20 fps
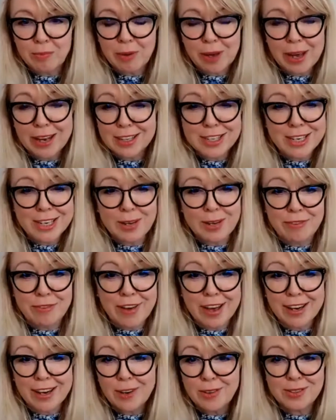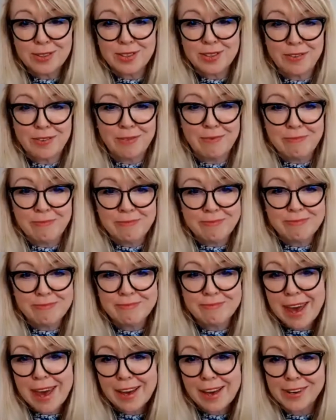But actually we've had lots of
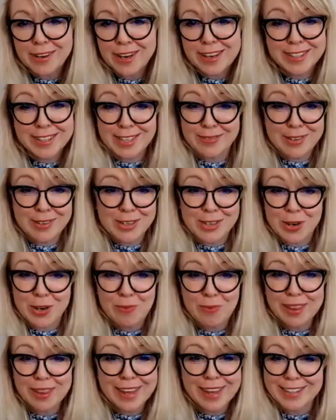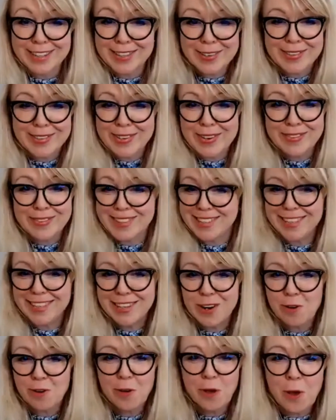male customers shopping there, so it's obviously
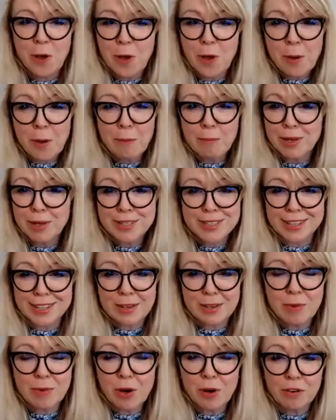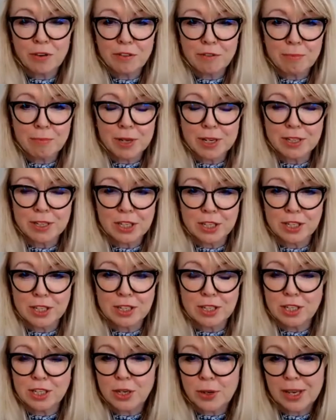not putting them off, but just
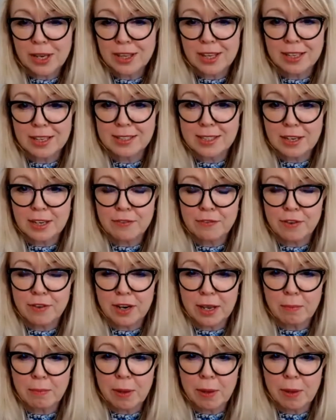doing things differently.